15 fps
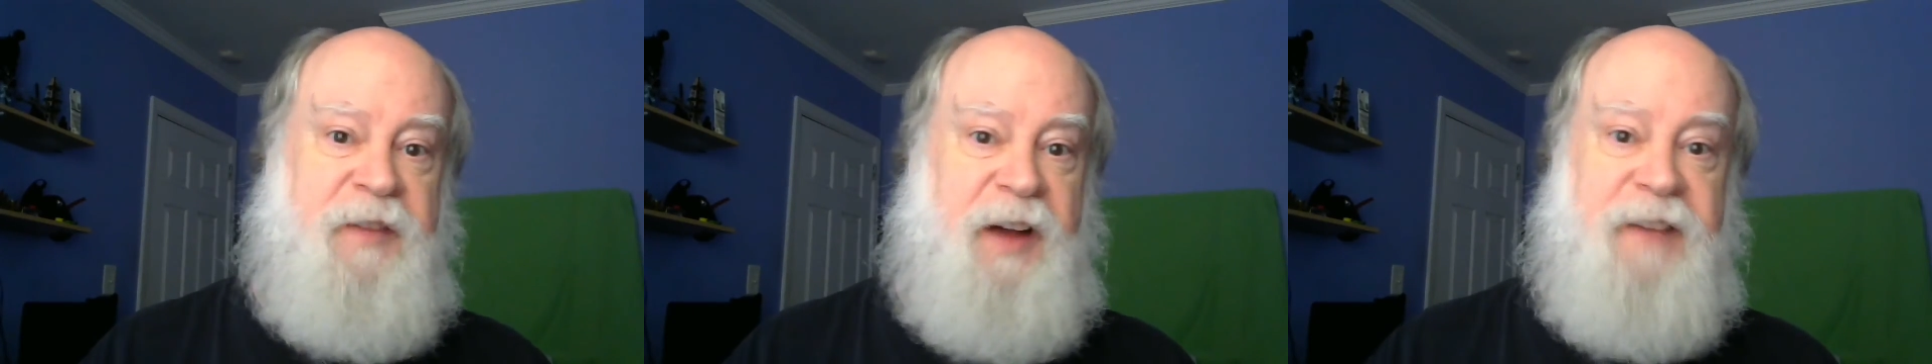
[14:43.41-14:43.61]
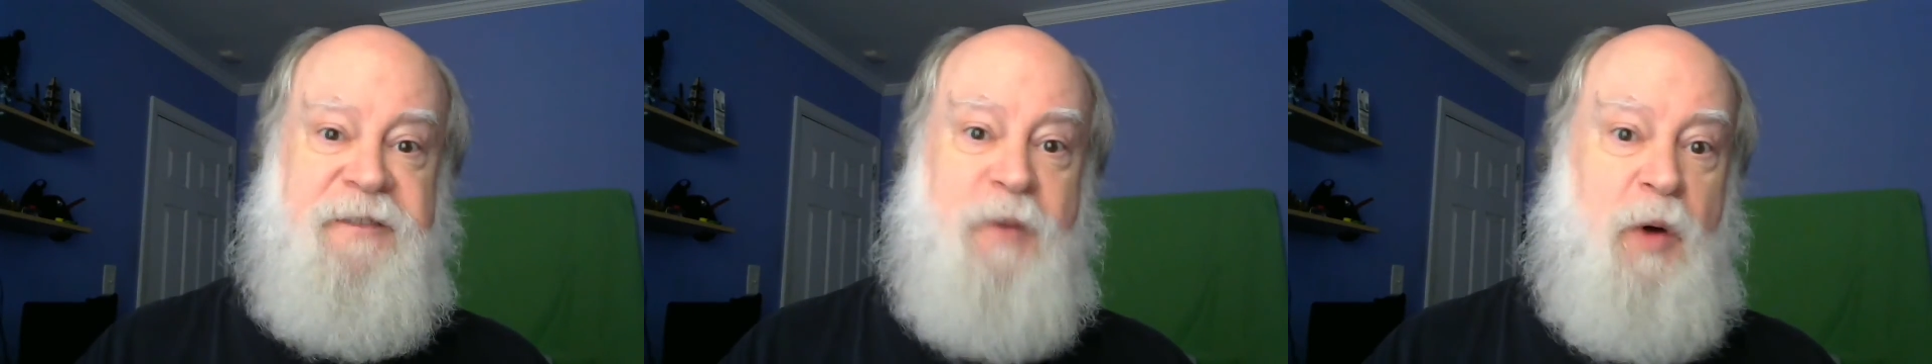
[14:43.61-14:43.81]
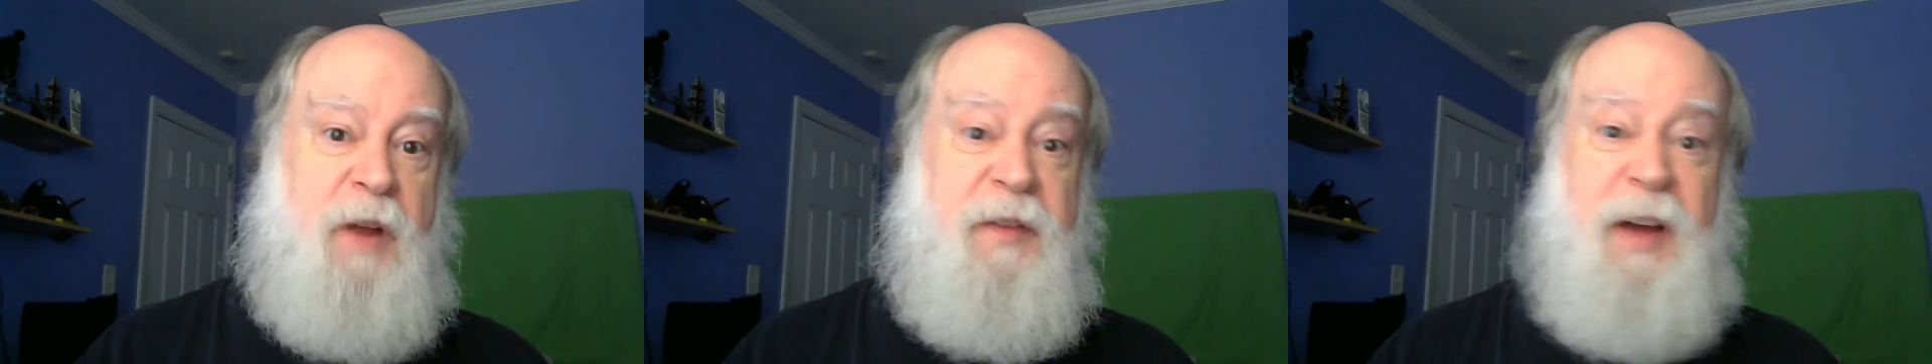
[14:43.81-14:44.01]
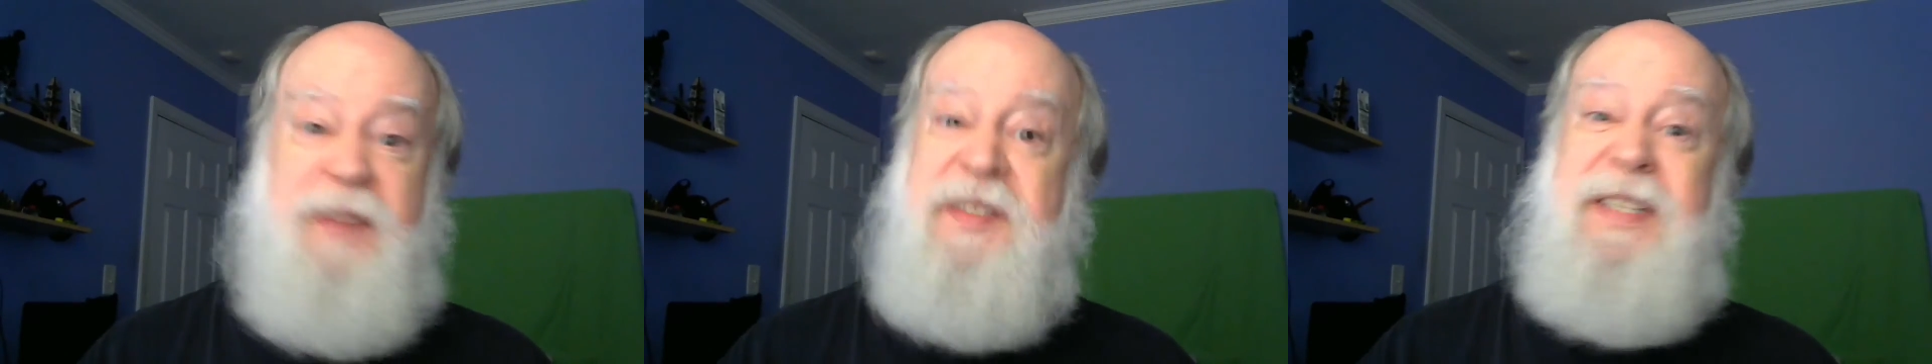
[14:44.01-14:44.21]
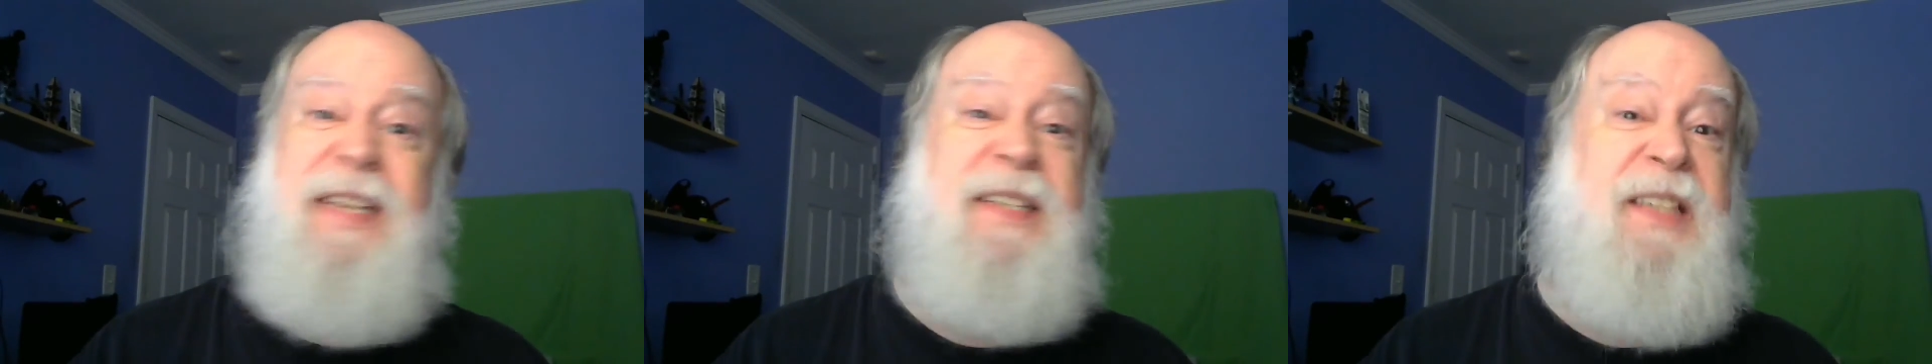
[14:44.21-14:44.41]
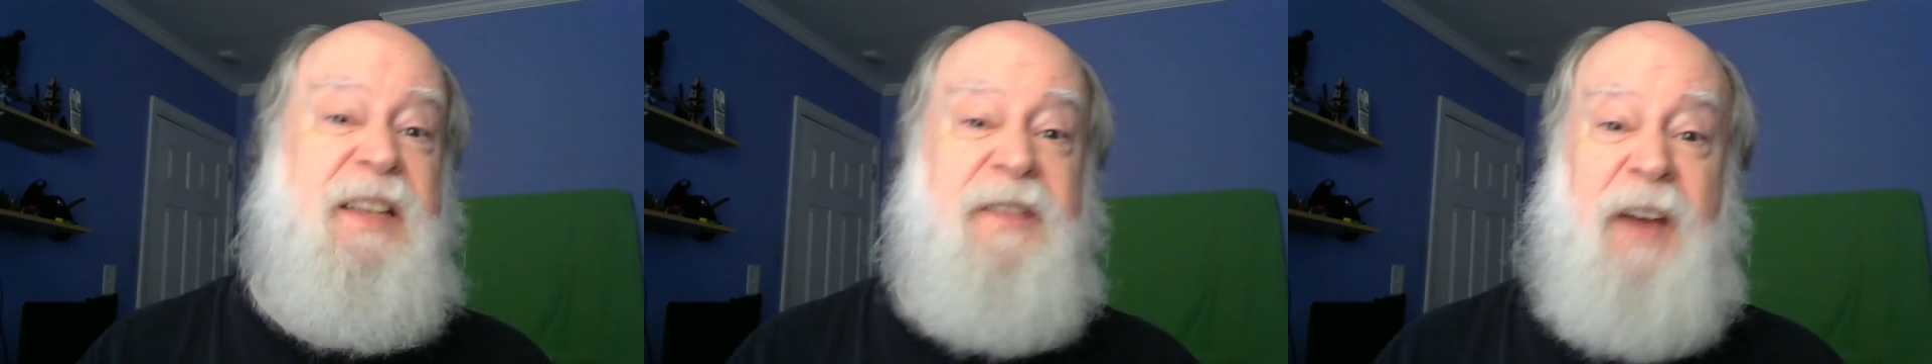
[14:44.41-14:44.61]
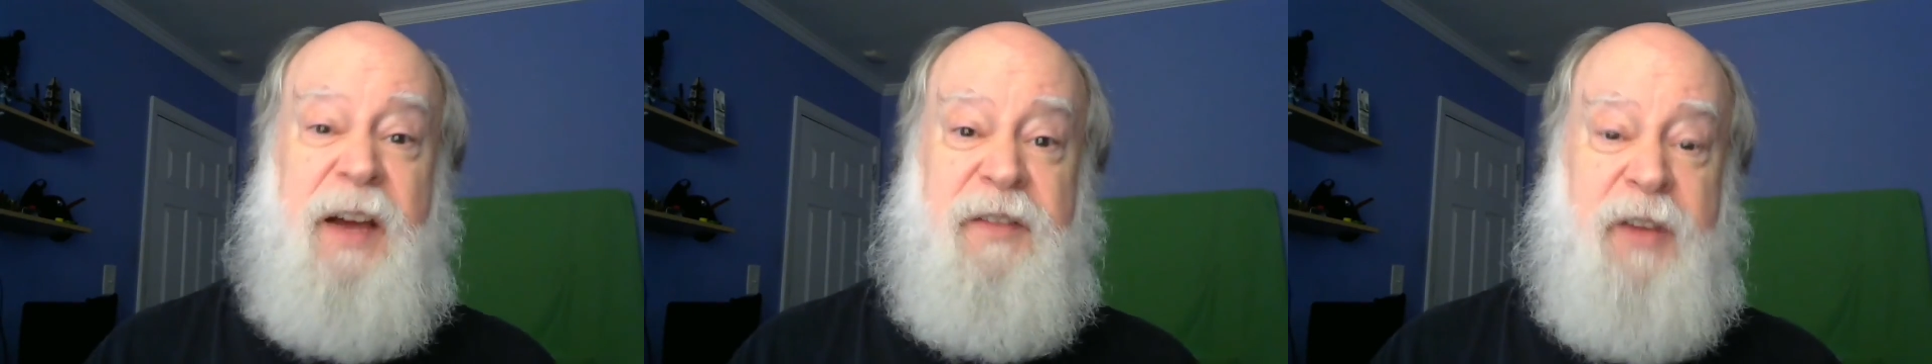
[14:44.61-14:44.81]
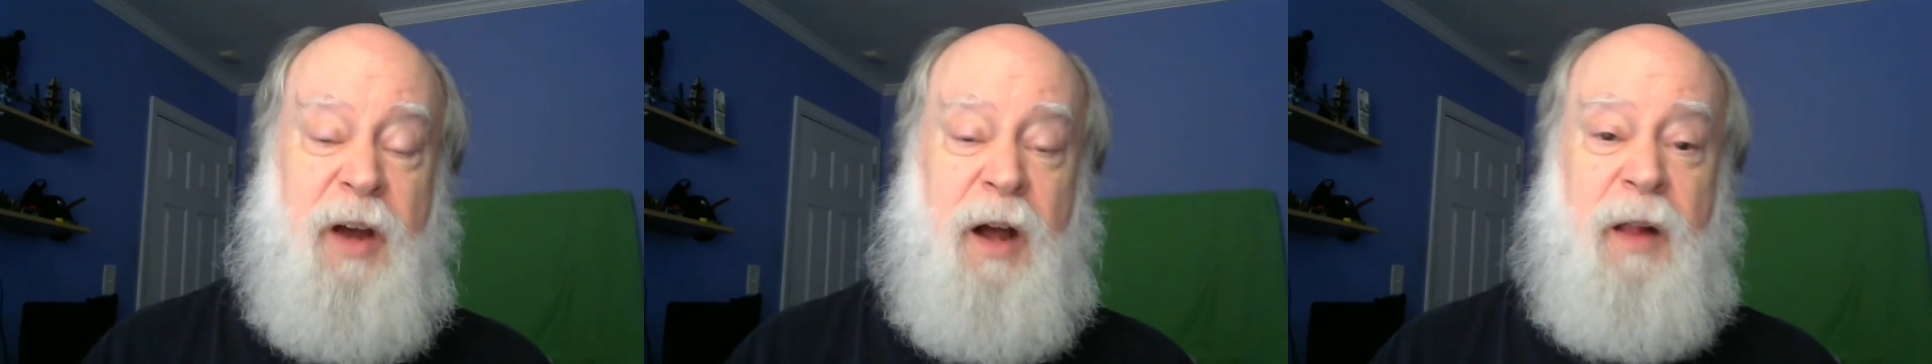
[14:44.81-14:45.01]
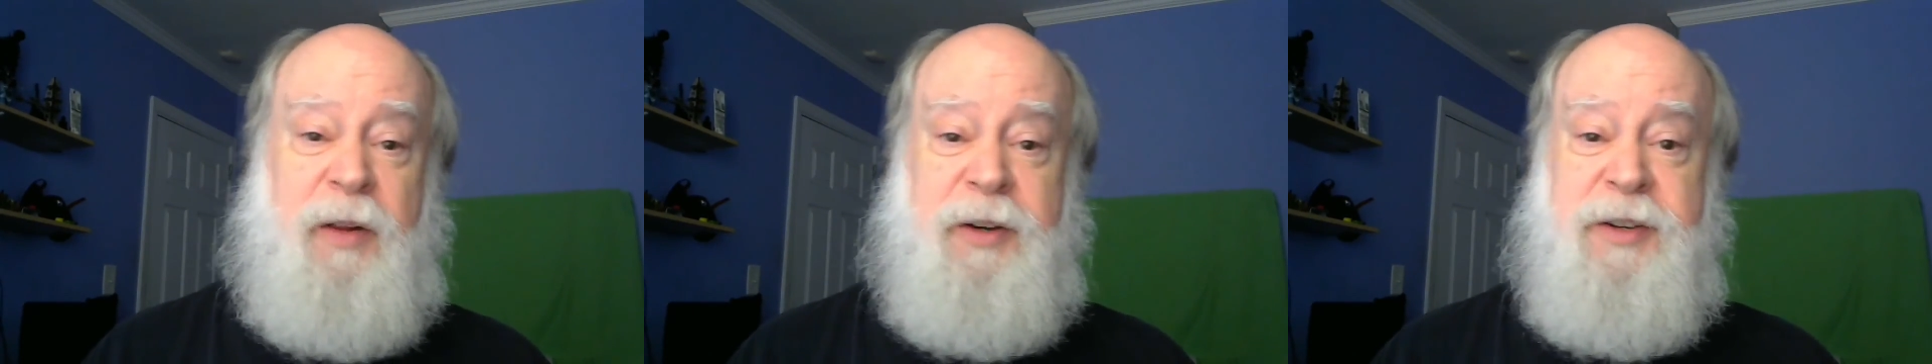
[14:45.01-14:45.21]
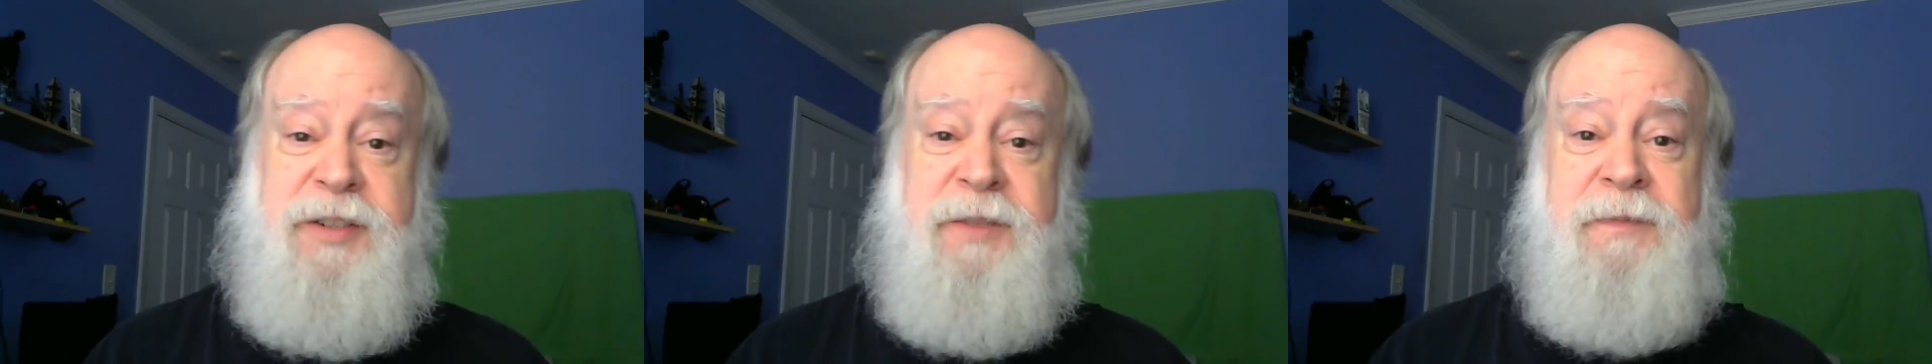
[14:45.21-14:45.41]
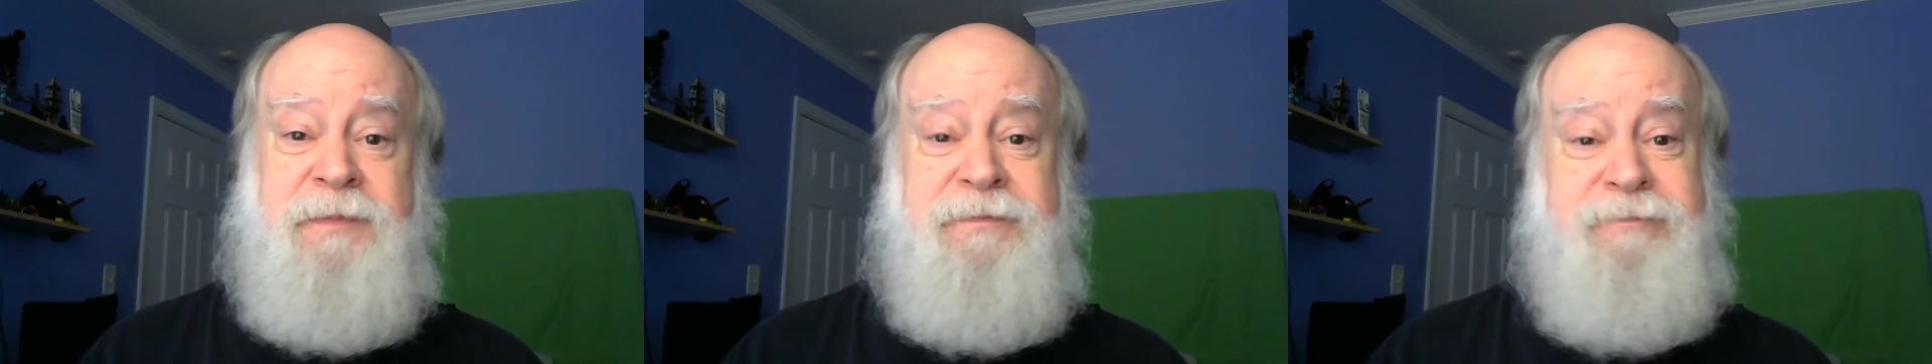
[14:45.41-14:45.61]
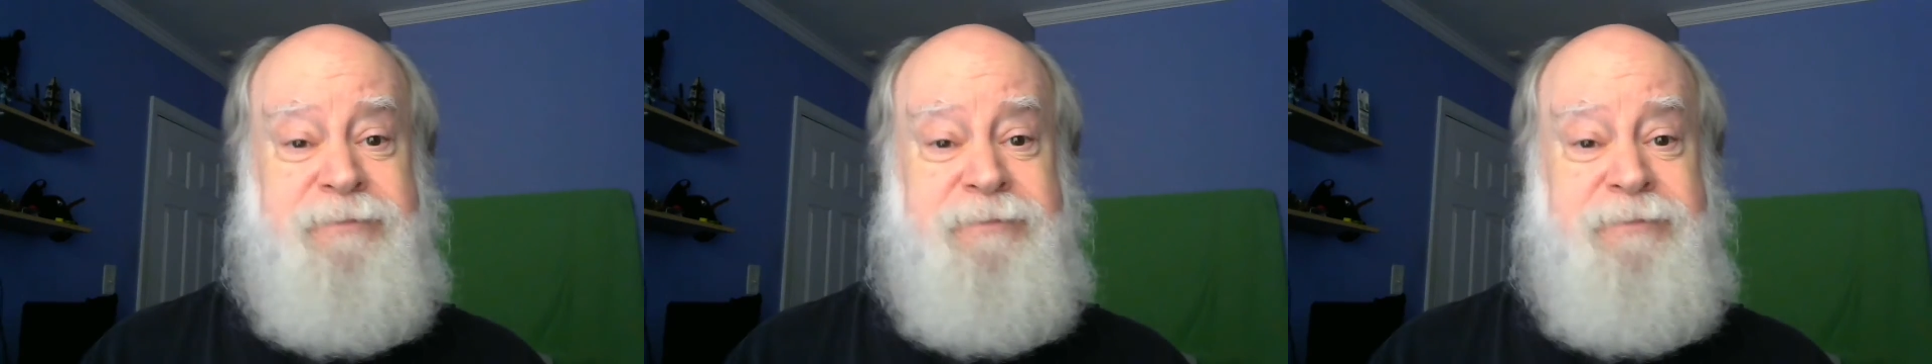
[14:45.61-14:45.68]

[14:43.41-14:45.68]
$45, $65